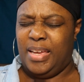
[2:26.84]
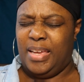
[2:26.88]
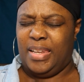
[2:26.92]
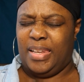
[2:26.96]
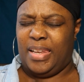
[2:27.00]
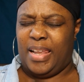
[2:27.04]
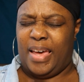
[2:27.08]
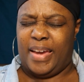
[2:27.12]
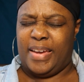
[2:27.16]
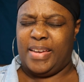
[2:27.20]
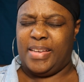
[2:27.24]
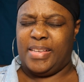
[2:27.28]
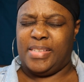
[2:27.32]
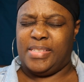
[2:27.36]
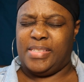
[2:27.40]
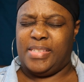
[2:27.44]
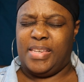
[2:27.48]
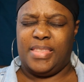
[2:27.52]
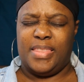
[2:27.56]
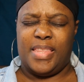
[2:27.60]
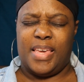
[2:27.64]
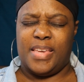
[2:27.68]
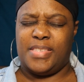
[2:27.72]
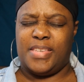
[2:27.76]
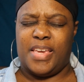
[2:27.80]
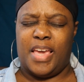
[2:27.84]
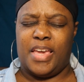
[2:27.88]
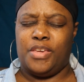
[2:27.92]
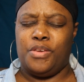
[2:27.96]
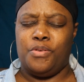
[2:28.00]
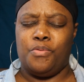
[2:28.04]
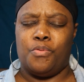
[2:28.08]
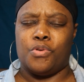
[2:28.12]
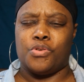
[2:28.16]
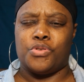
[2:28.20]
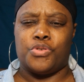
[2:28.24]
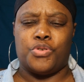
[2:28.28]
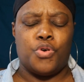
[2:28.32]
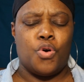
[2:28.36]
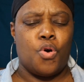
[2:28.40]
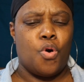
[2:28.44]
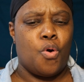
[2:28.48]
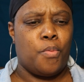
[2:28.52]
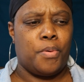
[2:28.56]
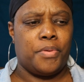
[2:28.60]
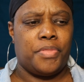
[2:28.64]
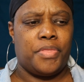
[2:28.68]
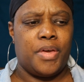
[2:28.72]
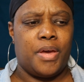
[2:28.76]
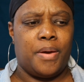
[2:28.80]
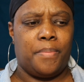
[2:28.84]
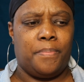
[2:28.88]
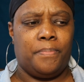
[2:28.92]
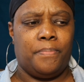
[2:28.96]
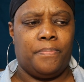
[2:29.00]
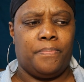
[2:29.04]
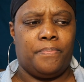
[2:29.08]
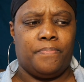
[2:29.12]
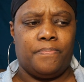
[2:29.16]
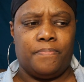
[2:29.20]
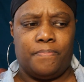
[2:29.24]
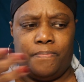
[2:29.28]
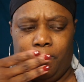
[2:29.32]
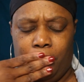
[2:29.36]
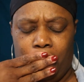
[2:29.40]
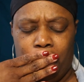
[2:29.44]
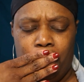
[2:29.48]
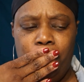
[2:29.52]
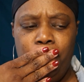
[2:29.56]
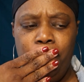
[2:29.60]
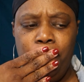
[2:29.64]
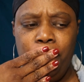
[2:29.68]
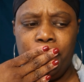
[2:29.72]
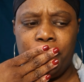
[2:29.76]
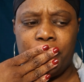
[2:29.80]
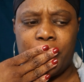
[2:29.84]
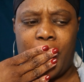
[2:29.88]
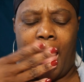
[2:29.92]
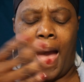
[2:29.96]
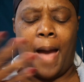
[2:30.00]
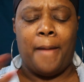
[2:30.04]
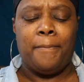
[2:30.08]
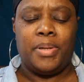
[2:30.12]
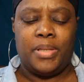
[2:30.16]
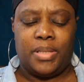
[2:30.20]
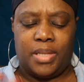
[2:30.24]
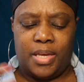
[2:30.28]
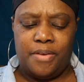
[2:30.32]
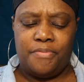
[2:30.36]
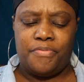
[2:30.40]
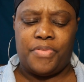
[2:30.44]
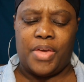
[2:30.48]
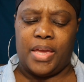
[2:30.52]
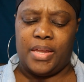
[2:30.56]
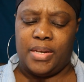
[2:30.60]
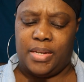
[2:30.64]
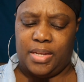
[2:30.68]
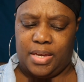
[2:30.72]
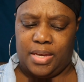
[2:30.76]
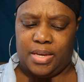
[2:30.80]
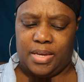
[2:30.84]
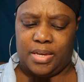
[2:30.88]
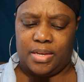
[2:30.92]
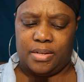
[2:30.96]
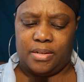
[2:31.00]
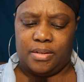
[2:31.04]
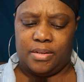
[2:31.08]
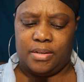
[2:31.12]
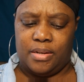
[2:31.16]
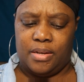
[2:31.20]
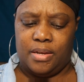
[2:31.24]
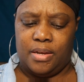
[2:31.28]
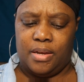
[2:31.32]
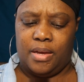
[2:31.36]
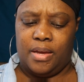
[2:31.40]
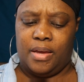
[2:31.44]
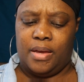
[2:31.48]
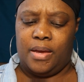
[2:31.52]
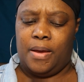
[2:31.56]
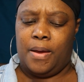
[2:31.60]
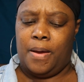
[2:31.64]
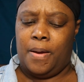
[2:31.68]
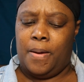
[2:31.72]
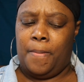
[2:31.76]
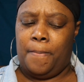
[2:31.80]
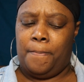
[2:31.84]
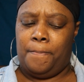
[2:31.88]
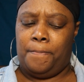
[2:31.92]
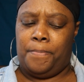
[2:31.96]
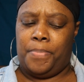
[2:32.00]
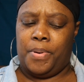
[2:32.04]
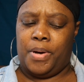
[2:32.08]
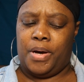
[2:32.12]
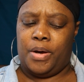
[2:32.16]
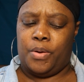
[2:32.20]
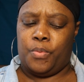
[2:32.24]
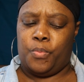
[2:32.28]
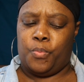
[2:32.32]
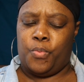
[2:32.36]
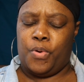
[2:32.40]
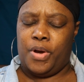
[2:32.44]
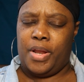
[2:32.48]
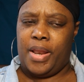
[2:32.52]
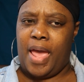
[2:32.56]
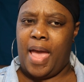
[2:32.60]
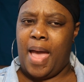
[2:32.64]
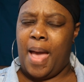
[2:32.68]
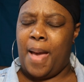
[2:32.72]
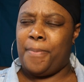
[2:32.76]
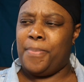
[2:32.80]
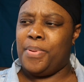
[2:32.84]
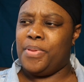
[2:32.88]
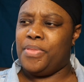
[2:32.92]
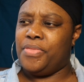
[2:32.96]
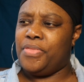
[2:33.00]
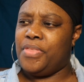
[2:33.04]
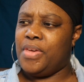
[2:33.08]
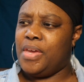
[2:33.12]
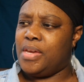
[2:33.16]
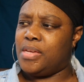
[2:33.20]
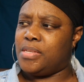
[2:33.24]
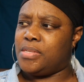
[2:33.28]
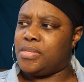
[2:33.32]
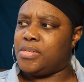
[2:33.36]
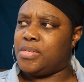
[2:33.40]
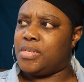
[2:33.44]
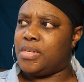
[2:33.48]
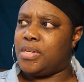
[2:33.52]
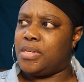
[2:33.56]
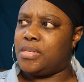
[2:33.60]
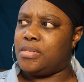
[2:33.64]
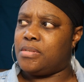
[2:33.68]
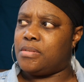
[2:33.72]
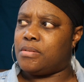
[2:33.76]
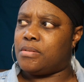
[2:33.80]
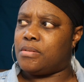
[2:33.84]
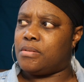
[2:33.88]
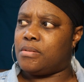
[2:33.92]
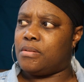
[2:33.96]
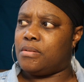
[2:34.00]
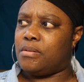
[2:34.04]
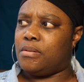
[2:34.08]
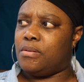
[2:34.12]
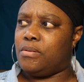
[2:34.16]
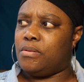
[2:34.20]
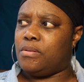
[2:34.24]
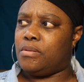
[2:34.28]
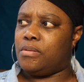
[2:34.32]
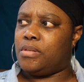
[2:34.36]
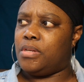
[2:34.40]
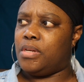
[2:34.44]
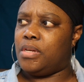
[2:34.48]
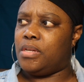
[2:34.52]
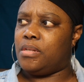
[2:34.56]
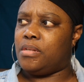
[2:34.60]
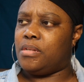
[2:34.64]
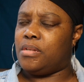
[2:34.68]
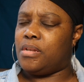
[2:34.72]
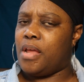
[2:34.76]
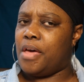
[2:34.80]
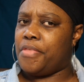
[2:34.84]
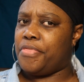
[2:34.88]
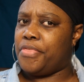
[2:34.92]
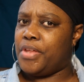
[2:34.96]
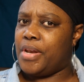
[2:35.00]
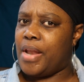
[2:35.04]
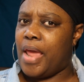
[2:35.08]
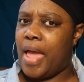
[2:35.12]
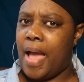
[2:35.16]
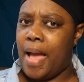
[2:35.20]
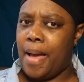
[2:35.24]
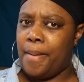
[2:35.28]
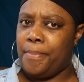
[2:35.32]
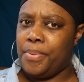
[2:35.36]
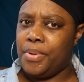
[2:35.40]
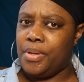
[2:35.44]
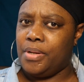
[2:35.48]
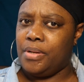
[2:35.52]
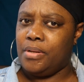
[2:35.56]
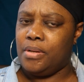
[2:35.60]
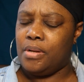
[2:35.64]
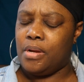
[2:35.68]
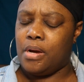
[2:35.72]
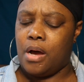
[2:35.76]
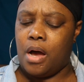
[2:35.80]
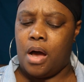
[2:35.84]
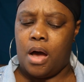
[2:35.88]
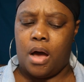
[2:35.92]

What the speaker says: Like, didn't they take you on tour with them? I believe they did. But what happened then, sis? Did nothing happen?